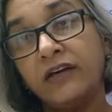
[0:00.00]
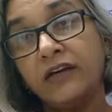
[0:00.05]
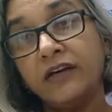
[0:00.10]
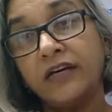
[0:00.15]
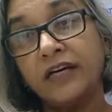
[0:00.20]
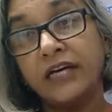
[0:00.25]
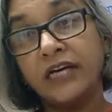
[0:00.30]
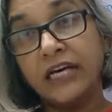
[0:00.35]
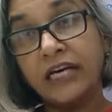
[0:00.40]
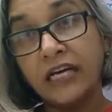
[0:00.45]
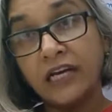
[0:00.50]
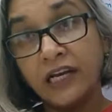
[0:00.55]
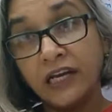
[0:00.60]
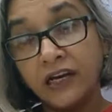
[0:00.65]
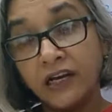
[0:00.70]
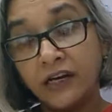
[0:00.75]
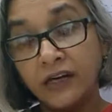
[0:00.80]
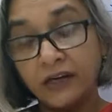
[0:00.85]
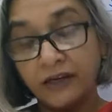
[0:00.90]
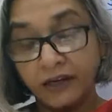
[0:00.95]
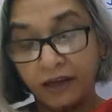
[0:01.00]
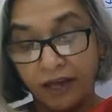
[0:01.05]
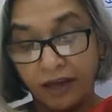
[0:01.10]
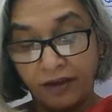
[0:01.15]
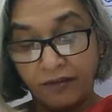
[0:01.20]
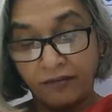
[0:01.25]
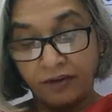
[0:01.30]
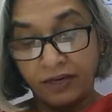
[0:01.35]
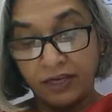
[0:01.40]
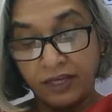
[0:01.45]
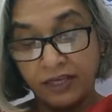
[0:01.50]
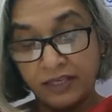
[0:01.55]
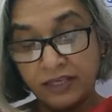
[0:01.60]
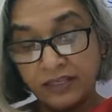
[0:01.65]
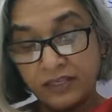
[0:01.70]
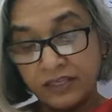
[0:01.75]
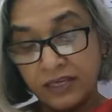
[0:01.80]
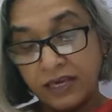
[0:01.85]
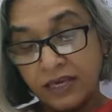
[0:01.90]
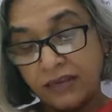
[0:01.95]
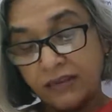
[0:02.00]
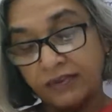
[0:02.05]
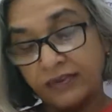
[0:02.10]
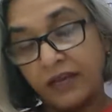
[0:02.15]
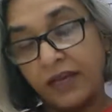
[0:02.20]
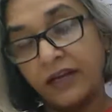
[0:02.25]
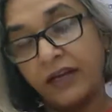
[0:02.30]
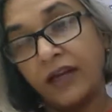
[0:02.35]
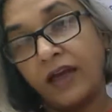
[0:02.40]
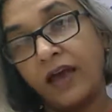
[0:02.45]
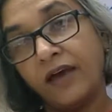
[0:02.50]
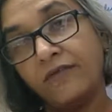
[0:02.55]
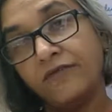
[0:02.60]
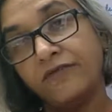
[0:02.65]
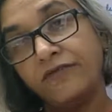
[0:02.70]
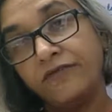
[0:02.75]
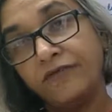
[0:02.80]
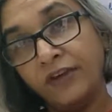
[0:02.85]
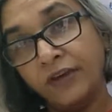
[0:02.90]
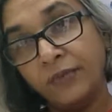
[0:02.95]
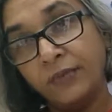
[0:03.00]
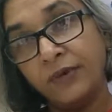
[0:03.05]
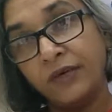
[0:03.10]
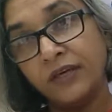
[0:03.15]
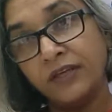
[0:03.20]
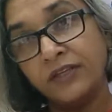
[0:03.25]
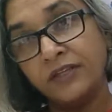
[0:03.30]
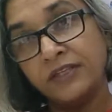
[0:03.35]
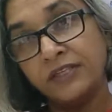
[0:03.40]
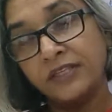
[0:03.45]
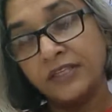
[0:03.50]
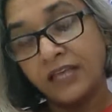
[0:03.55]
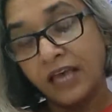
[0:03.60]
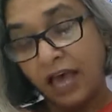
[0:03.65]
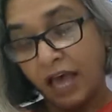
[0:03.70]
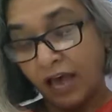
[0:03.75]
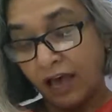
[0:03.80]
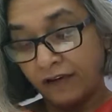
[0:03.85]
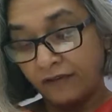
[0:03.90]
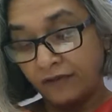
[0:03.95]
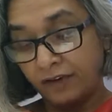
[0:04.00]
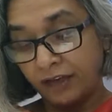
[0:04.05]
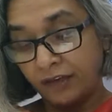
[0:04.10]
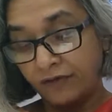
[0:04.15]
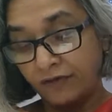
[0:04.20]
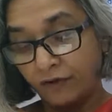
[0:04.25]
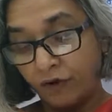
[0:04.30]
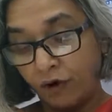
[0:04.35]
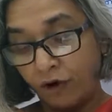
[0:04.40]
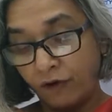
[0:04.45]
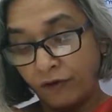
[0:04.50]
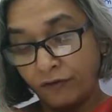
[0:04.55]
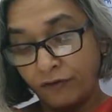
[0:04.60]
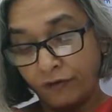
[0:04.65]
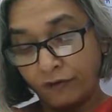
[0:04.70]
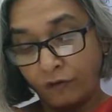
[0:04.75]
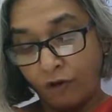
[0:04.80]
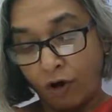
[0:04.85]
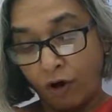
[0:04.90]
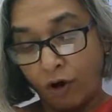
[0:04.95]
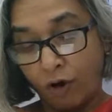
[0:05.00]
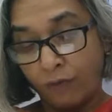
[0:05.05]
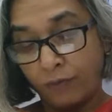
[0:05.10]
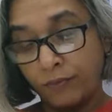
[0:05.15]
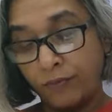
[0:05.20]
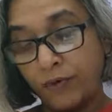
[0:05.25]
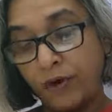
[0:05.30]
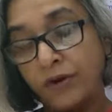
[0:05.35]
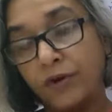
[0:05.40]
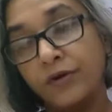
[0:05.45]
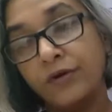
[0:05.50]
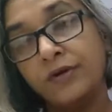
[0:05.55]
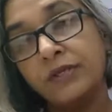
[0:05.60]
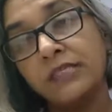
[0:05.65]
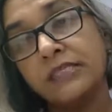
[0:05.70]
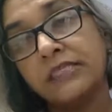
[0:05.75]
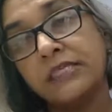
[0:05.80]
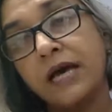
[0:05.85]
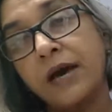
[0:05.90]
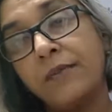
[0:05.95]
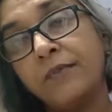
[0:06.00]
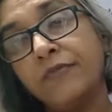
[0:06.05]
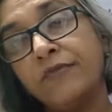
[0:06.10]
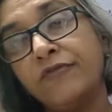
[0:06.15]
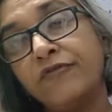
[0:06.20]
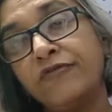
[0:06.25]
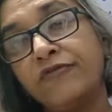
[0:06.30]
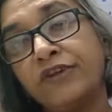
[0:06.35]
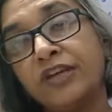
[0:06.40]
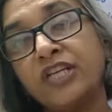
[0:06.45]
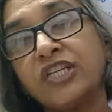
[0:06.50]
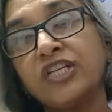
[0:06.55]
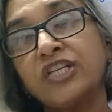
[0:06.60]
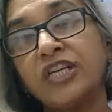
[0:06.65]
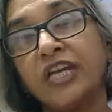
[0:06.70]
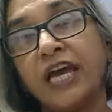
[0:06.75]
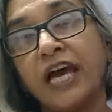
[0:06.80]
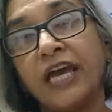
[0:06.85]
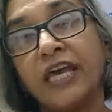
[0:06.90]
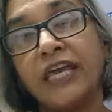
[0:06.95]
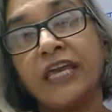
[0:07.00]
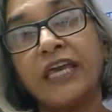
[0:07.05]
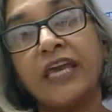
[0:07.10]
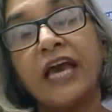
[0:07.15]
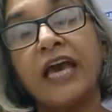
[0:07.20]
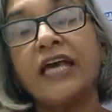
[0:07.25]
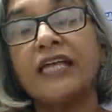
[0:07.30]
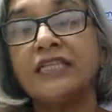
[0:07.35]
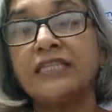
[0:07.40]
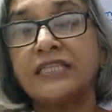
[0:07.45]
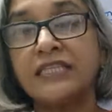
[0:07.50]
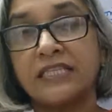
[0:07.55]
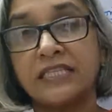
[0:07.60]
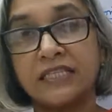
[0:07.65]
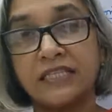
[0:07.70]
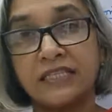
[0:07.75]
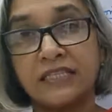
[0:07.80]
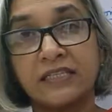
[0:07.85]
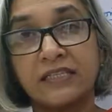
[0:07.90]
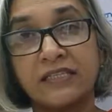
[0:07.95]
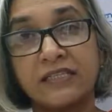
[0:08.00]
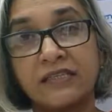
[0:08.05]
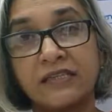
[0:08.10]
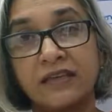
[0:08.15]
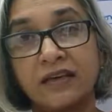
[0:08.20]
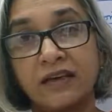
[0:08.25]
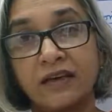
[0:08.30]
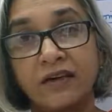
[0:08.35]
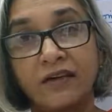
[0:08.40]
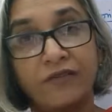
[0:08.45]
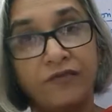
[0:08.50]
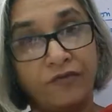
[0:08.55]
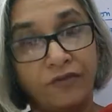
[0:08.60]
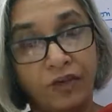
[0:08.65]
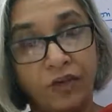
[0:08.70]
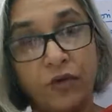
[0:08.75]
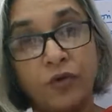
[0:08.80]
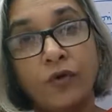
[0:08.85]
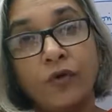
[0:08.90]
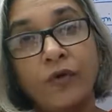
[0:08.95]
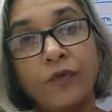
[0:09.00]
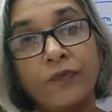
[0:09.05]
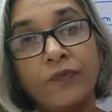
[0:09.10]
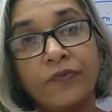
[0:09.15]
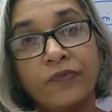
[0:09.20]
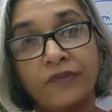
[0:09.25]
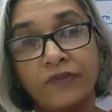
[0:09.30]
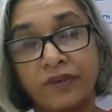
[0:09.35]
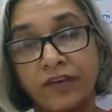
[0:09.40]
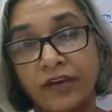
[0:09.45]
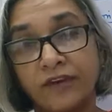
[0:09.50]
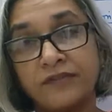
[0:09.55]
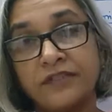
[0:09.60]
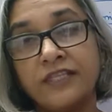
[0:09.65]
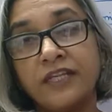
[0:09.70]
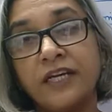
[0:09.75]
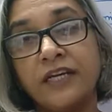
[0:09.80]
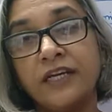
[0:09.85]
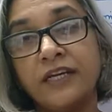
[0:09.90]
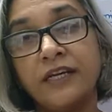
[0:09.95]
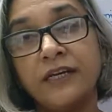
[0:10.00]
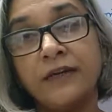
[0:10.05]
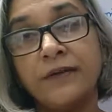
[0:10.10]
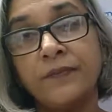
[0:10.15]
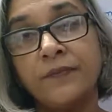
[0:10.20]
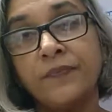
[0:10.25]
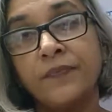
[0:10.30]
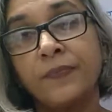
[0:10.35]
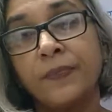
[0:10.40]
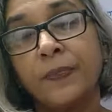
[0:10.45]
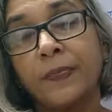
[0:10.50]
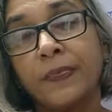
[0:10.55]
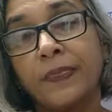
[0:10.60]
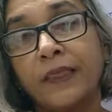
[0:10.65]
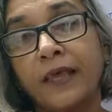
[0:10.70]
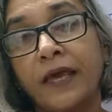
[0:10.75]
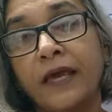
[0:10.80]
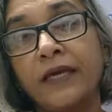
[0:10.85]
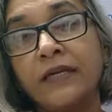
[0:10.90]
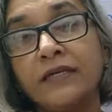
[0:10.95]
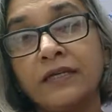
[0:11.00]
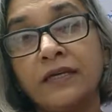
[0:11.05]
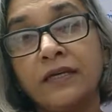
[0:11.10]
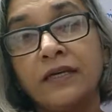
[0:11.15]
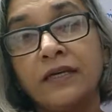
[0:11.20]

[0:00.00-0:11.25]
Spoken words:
a clear evidence that amphibians have evolved from some fish-like ancestors. We know, we have studied that